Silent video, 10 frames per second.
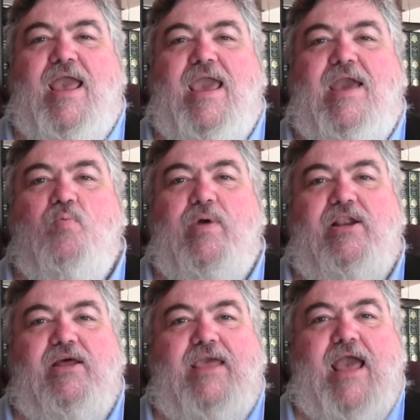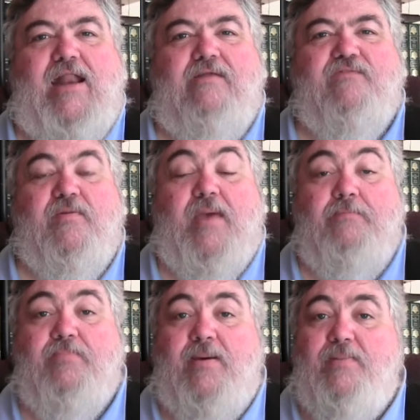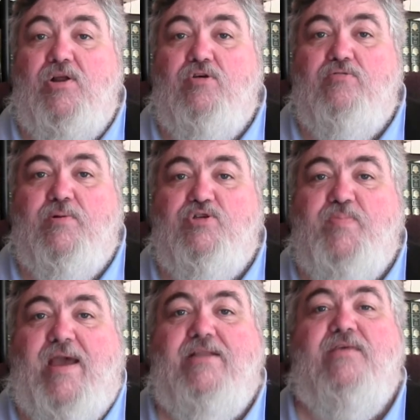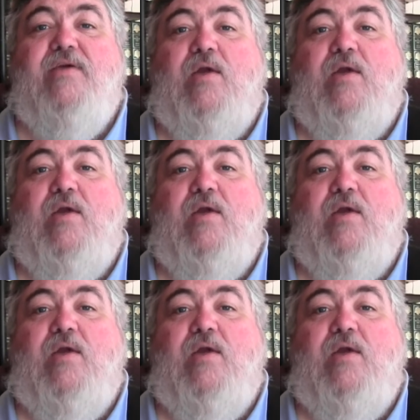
And we look at it from a biblical perspective,